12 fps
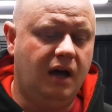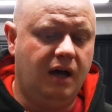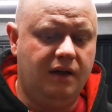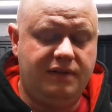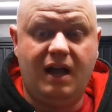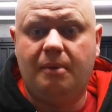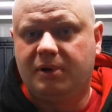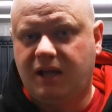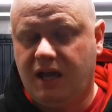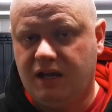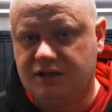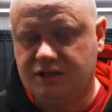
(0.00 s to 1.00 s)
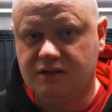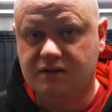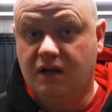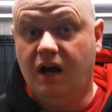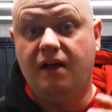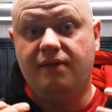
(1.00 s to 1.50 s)
the
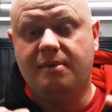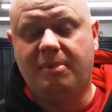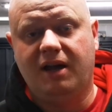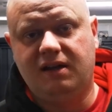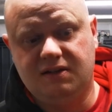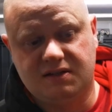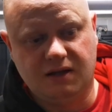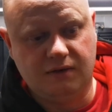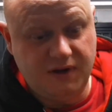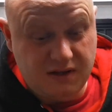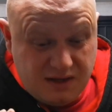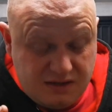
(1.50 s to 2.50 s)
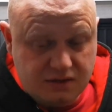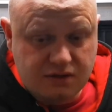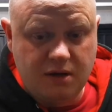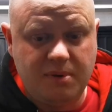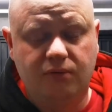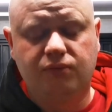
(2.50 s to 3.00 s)
applications, and the bike itself. This is
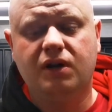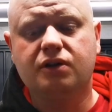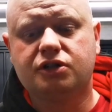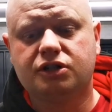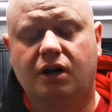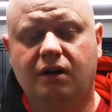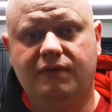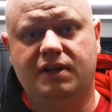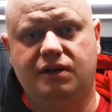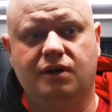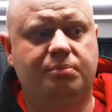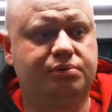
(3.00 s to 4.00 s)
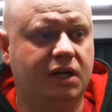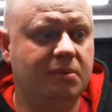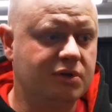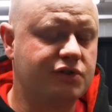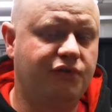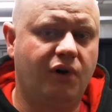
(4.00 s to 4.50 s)
going to be a real short video, pretty
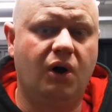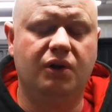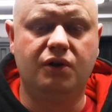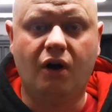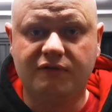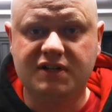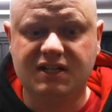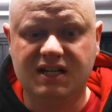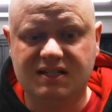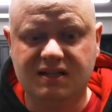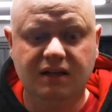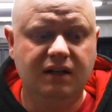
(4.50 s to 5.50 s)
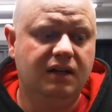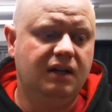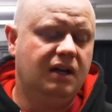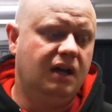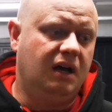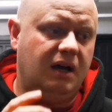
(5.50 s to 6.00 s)
much for novices.
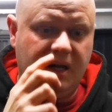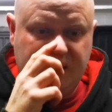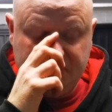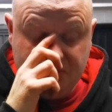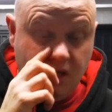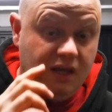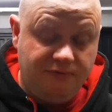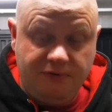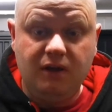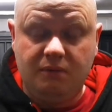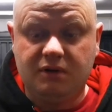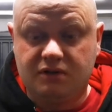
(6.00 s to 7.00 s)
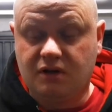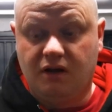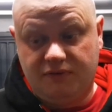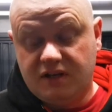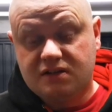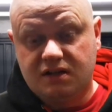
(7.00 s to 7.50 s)
If you were sort
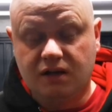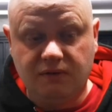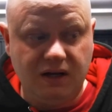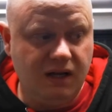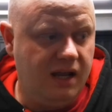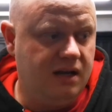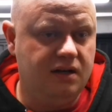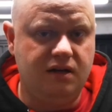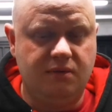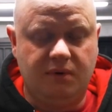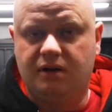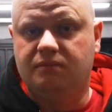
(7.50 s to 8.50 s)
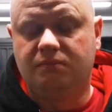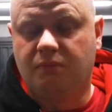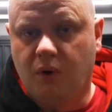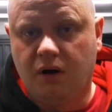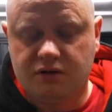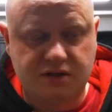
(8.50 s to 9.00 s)
of into your green lane and you want to
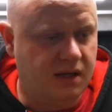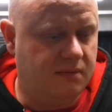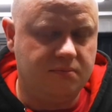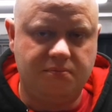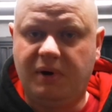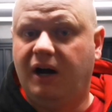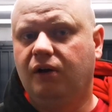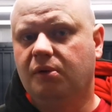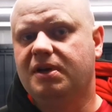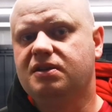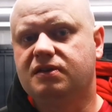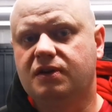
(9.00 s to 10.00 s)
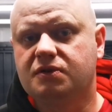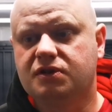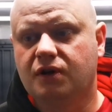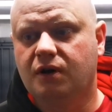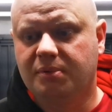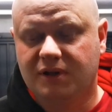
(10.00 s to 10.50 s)
watch, then by all means do
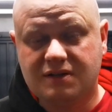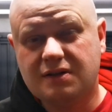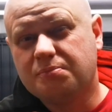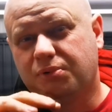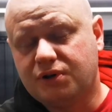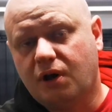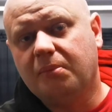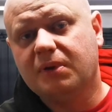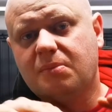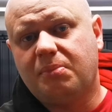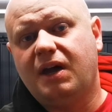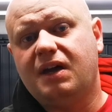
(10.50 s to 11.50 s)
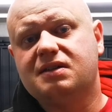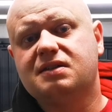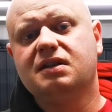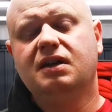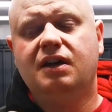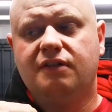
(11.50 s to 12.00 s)
so, but this is predominantly
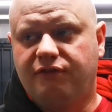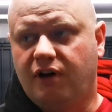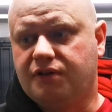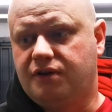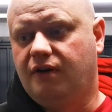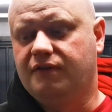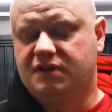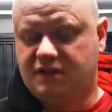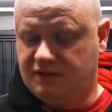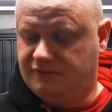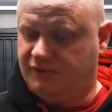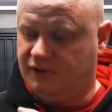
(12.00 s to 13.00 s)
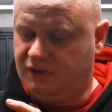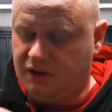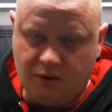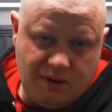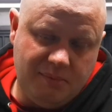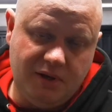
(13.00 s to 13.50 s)
based for the novices, for the
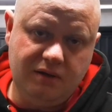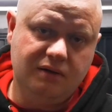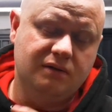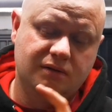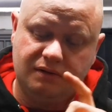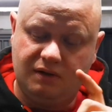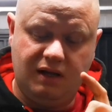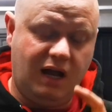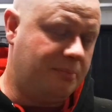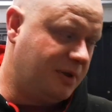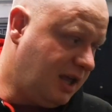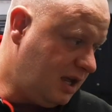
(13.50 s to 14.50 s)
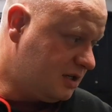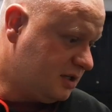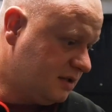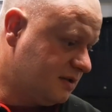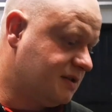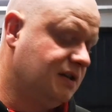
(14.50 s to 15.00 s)
equipment, the
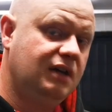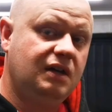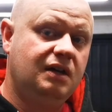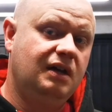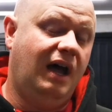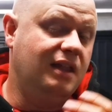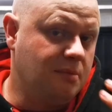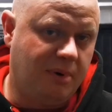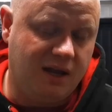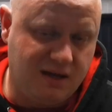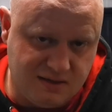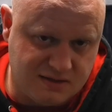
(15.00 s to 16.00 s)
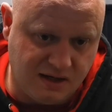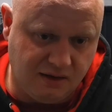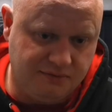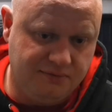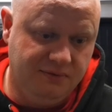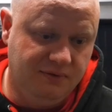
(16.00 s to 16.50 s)
applications, and the bike
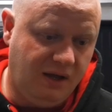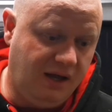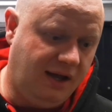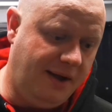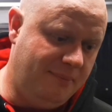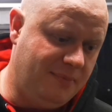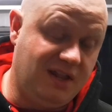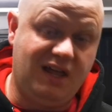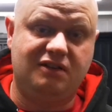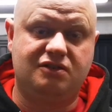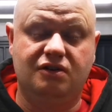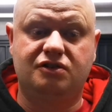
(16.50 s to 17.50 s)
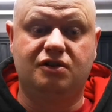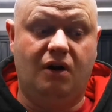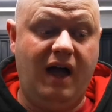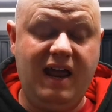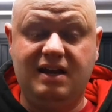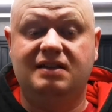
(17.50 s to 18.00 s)
itself. And that's just
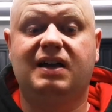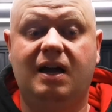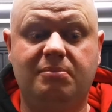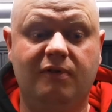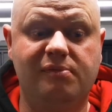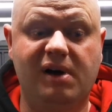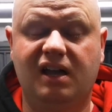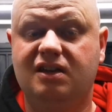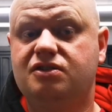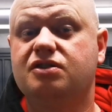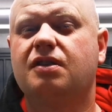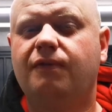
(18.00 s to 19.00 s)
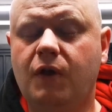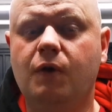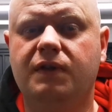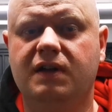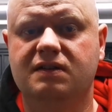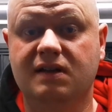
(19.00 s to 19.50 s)
not any type of bike, it's just a few
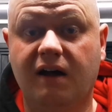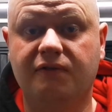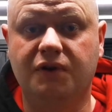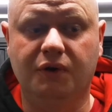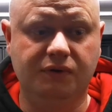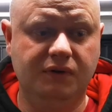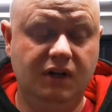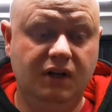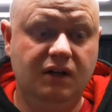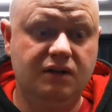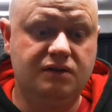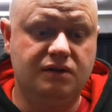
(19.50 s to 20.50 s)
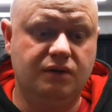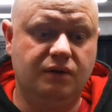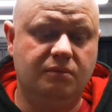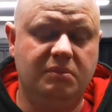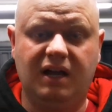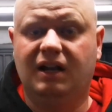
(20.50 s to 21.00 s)
things that I've done
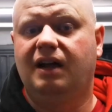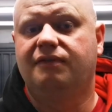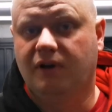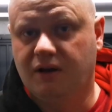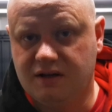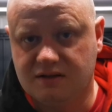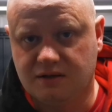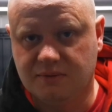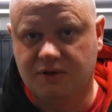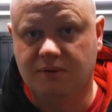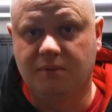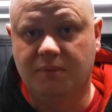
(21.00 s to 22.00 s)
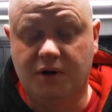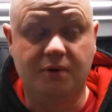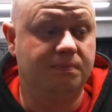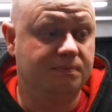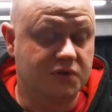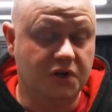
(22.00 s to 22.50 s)
to make life a lot easier with doing what we
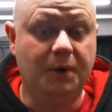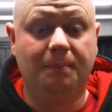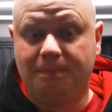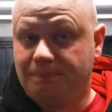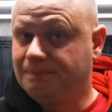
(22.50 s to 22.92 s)
do. So